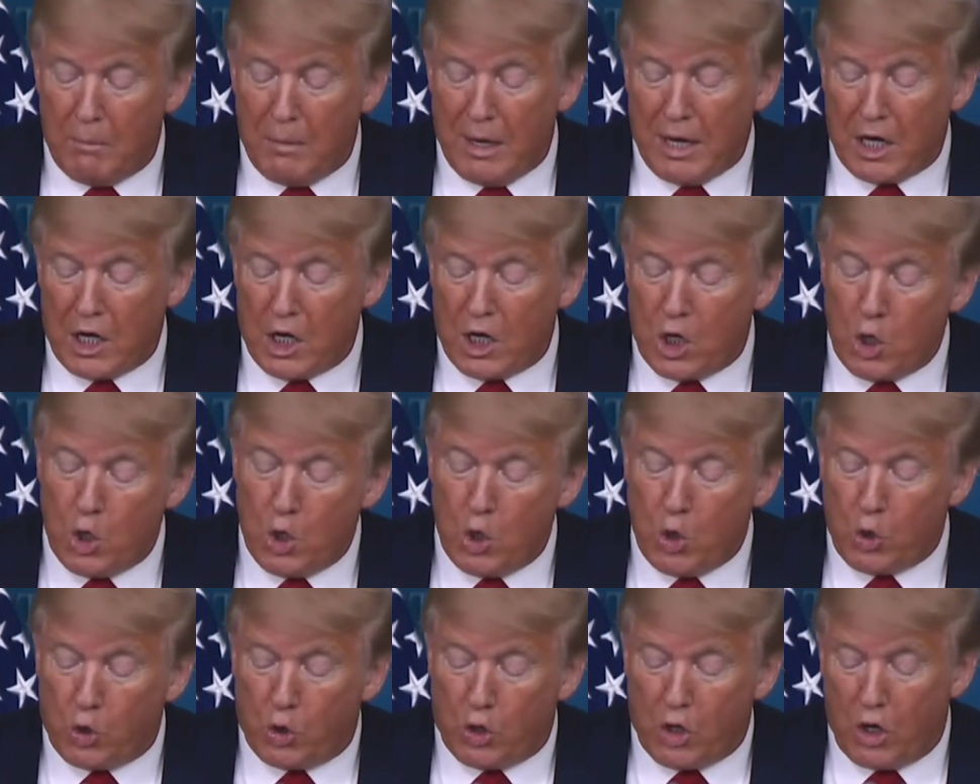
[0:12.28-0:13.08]
make
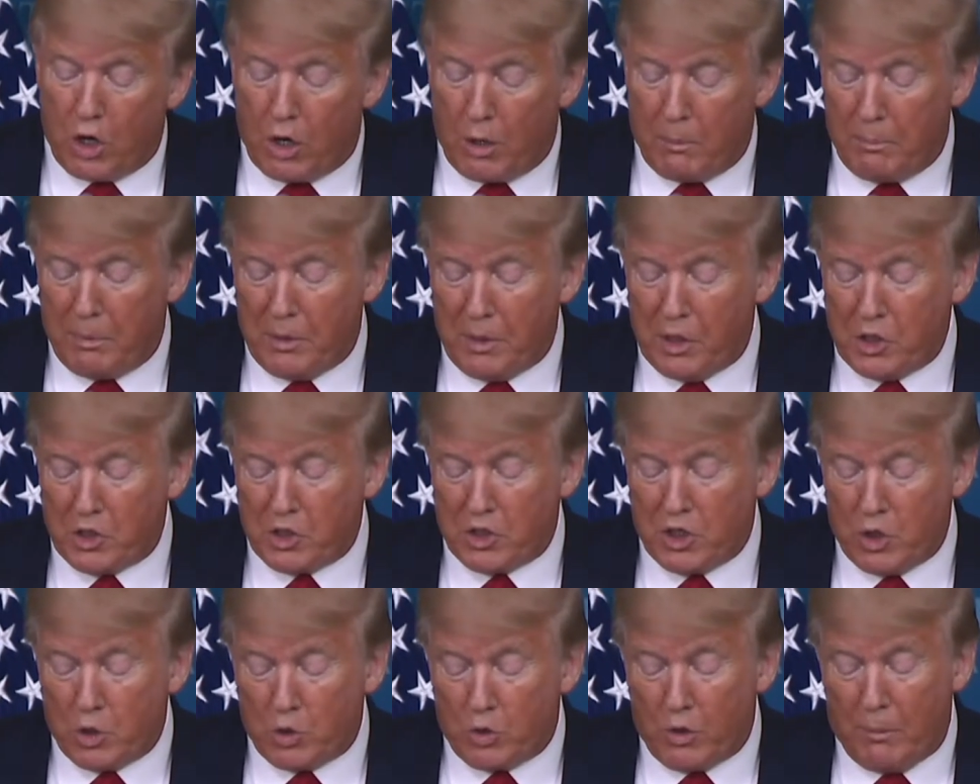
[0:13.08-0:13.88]
new
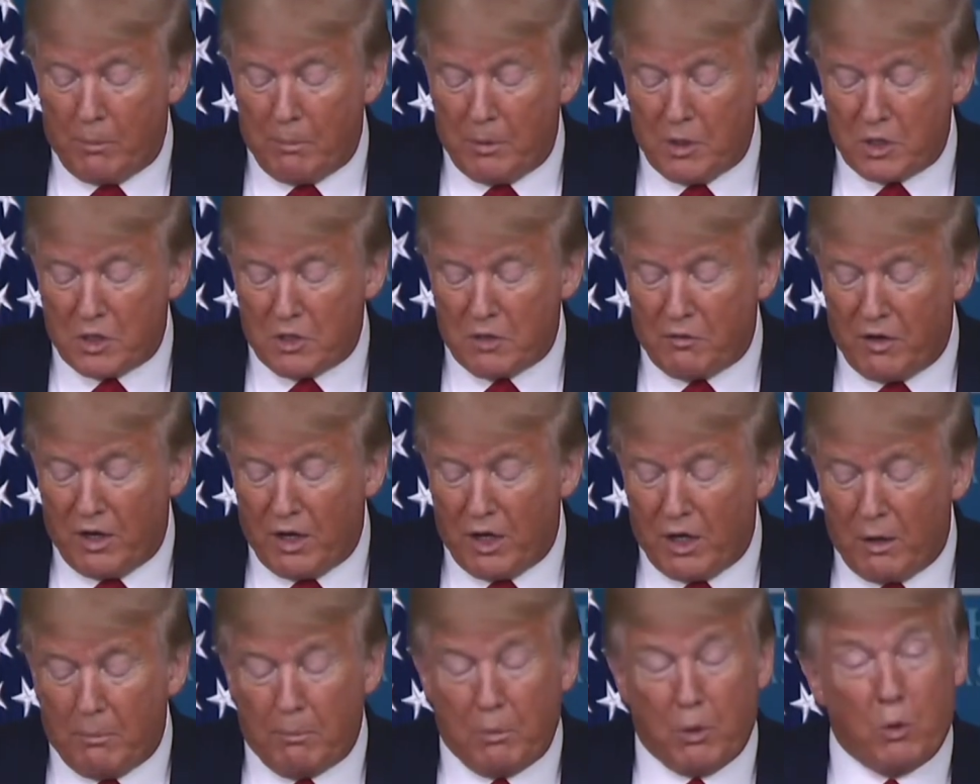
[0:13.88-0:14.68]
therapies and treatments
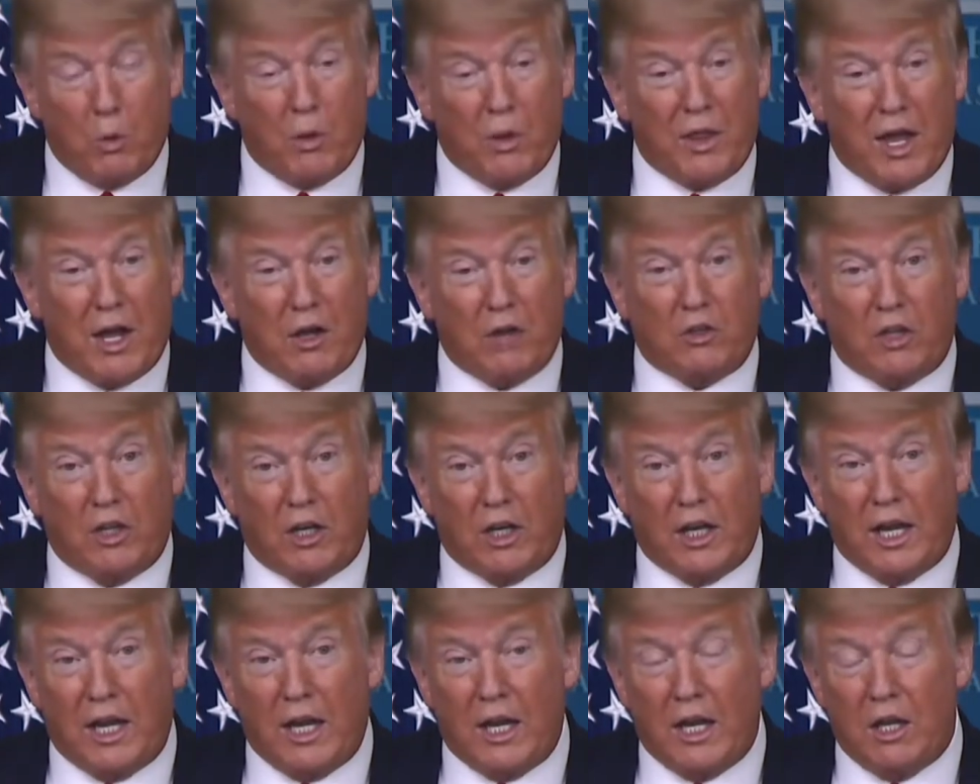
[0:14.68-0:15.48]
available without
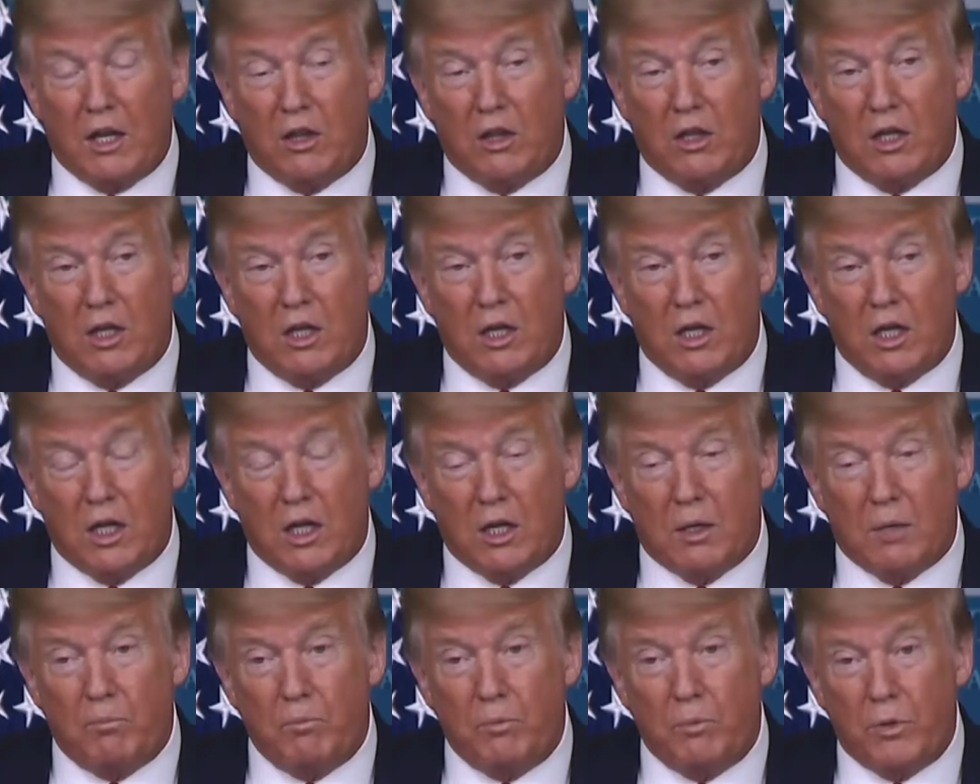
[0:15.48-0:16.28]
delay.
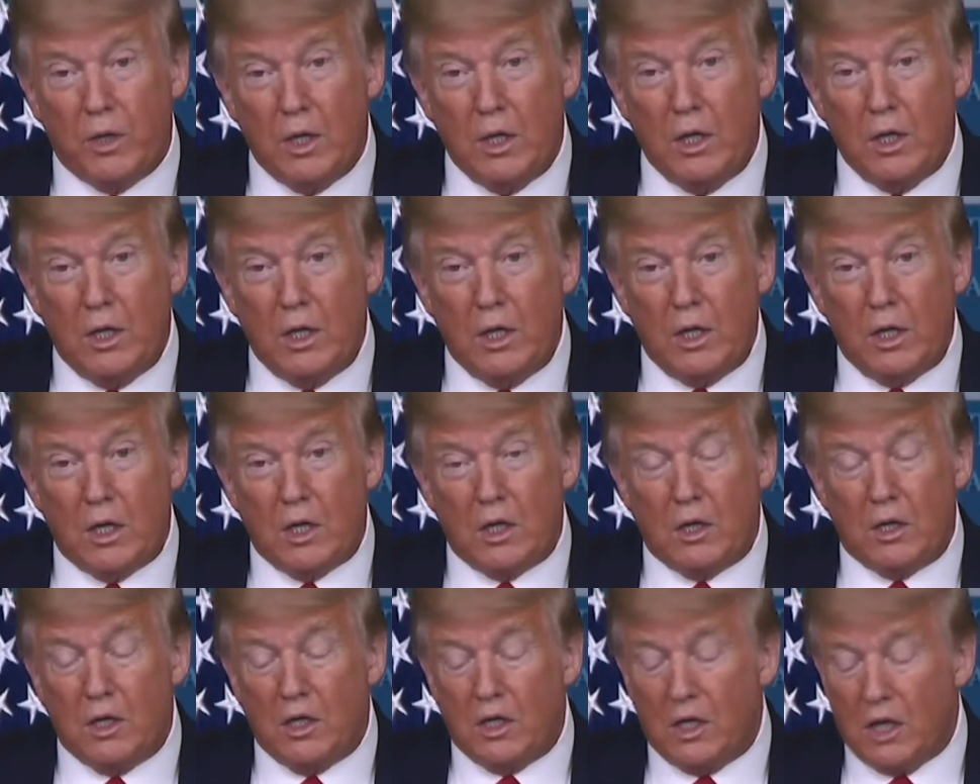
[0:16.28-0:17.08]
The
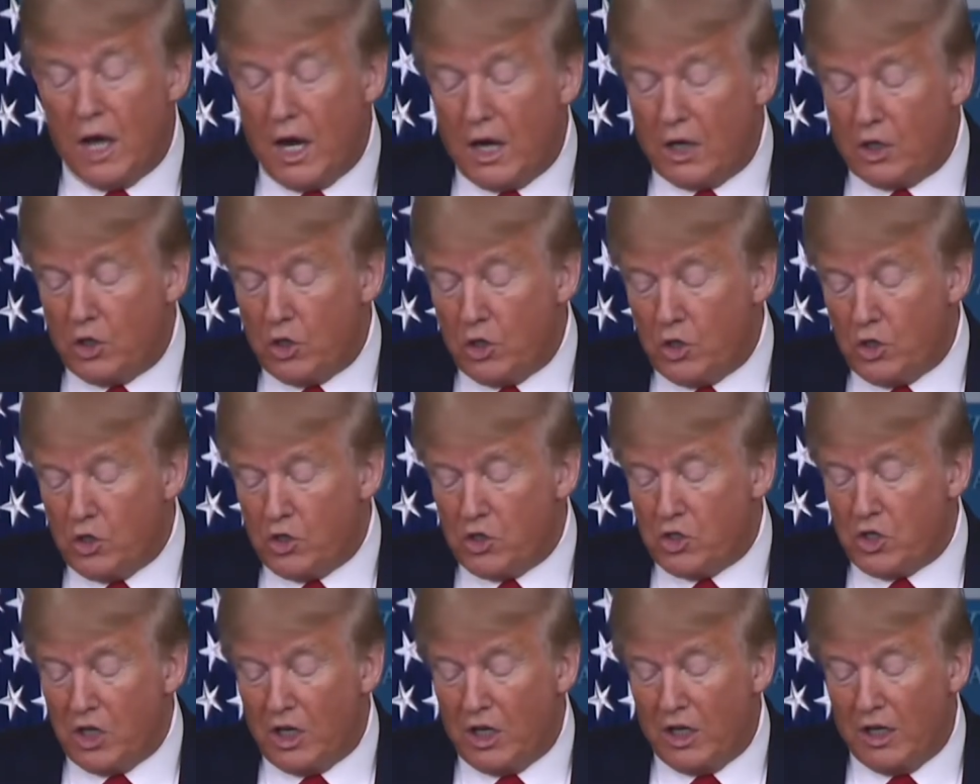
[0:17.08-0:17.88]

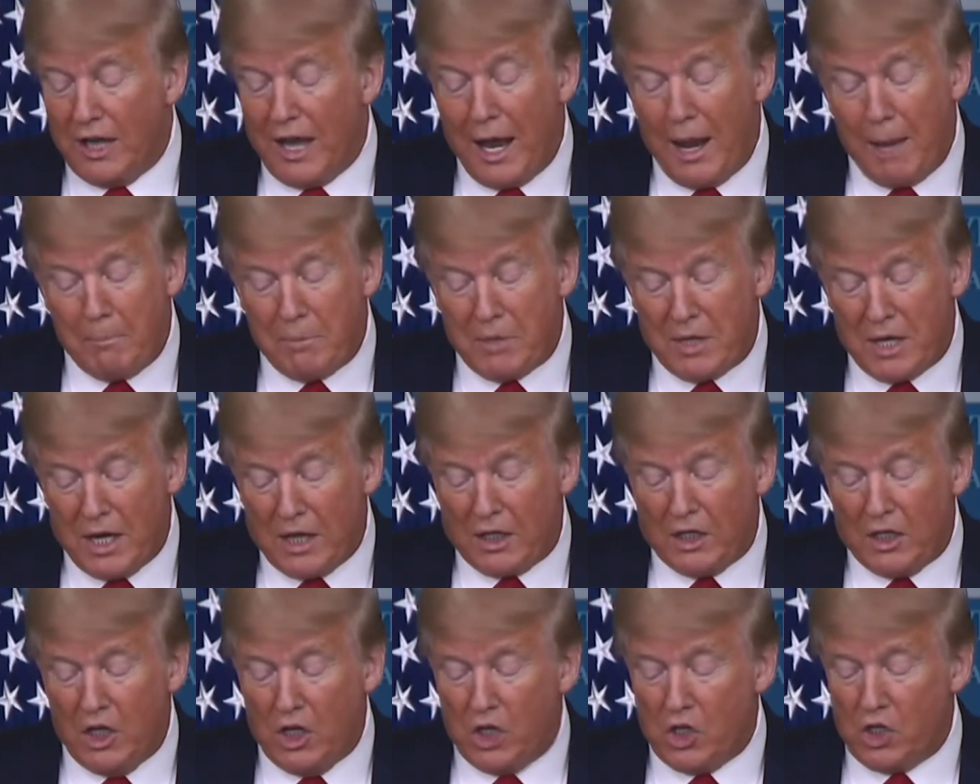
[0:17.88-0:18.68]
doctors, the lab
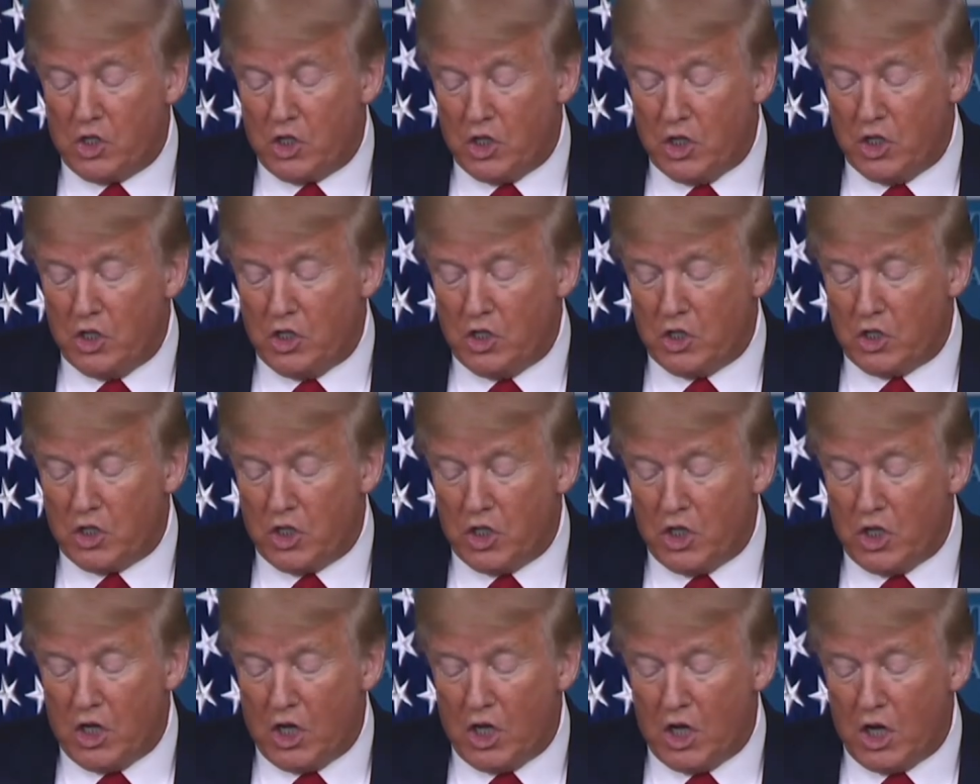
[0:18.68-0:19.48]

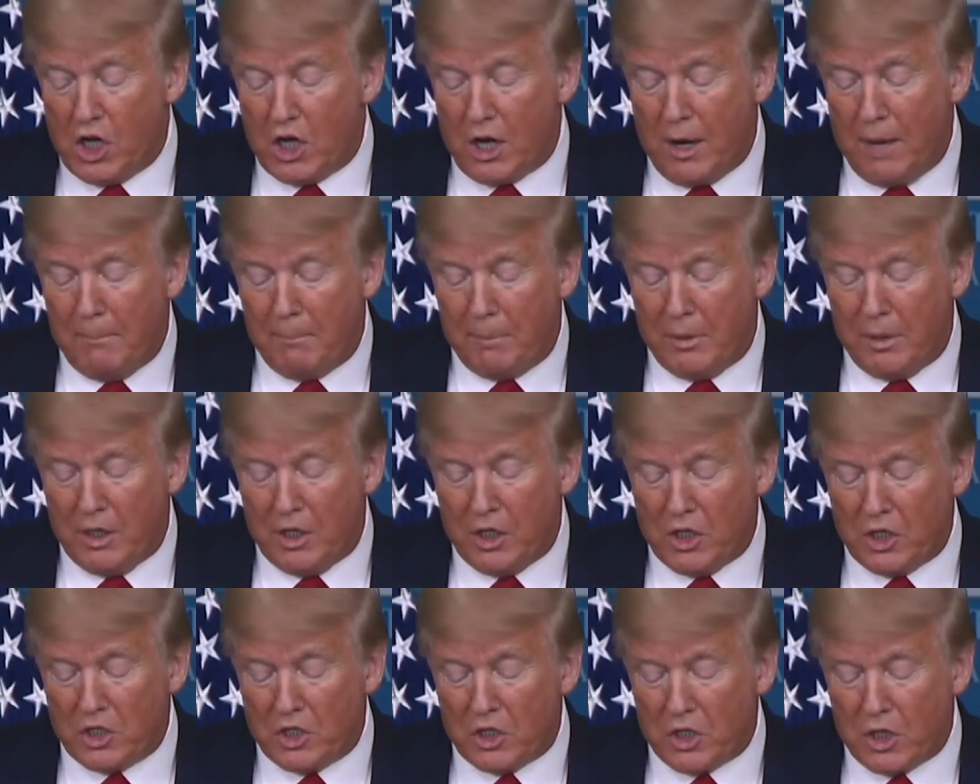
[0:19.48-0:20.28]
technicians, the
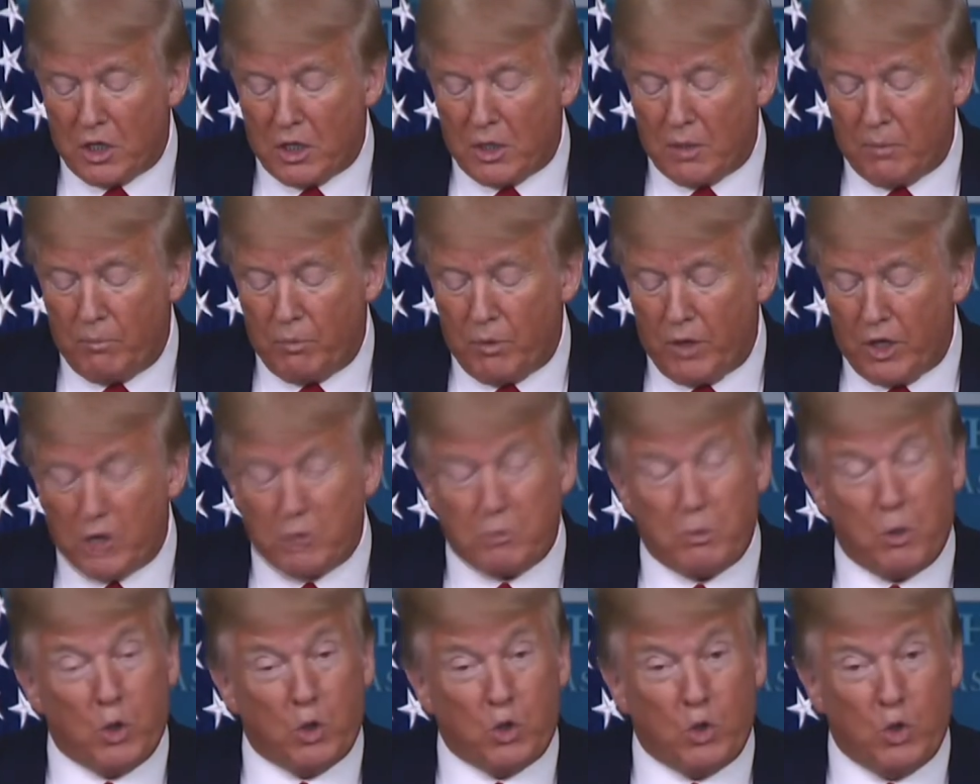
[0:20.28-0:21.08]
companies, I
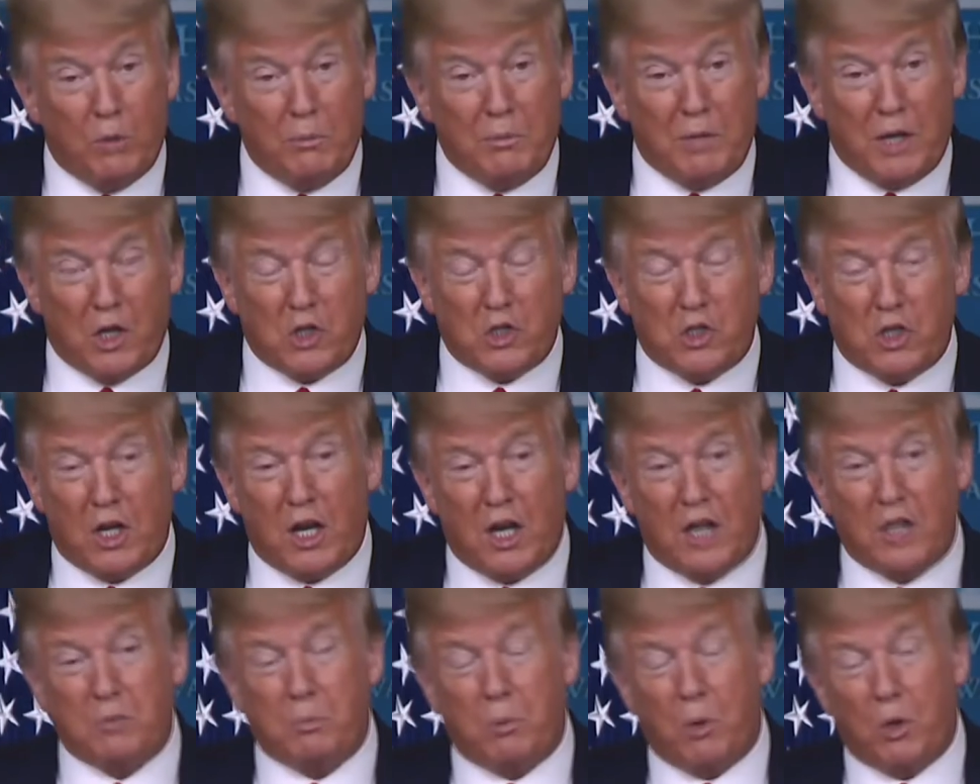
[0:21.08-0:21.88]
spoke to them
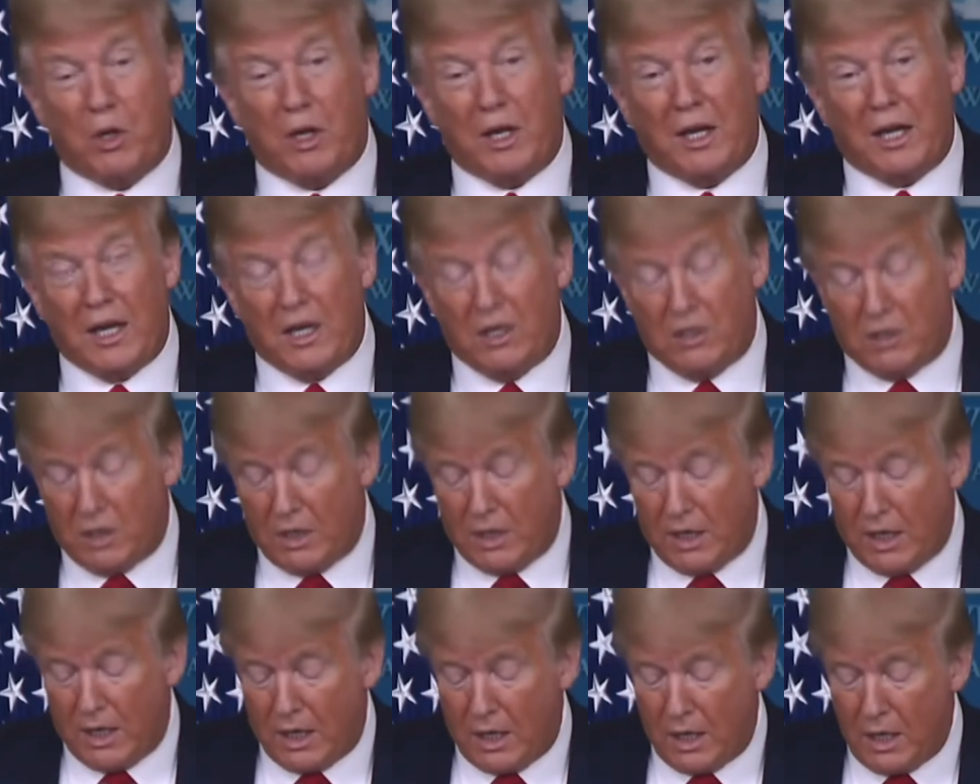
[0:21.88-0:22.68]
yesterday, I spoke again
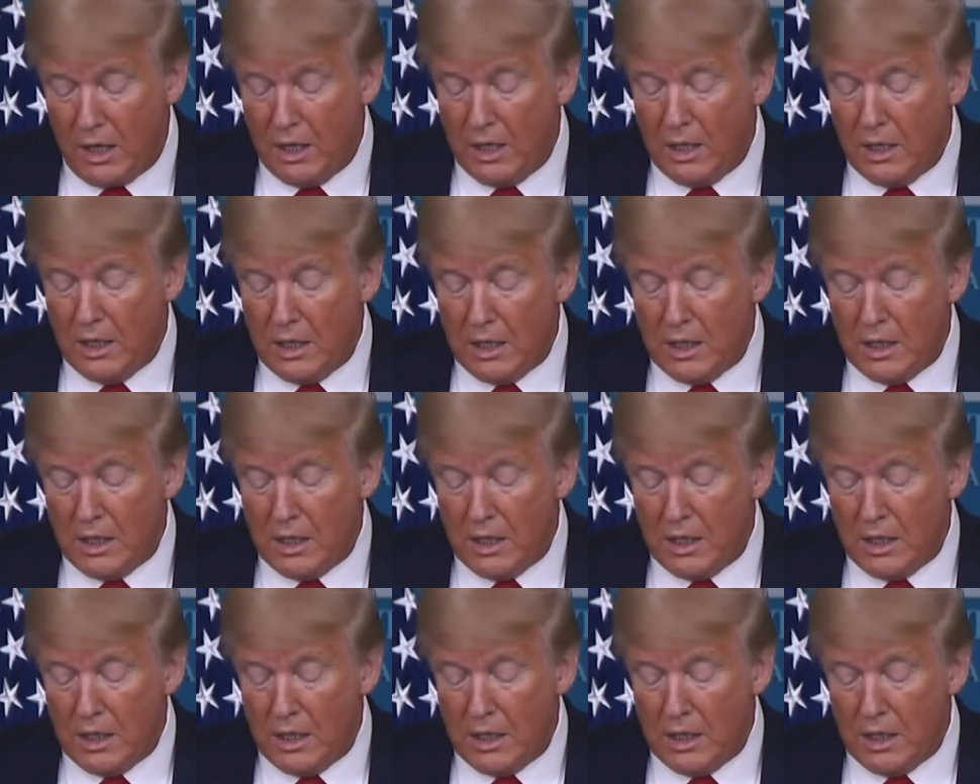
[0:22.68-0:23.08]
today.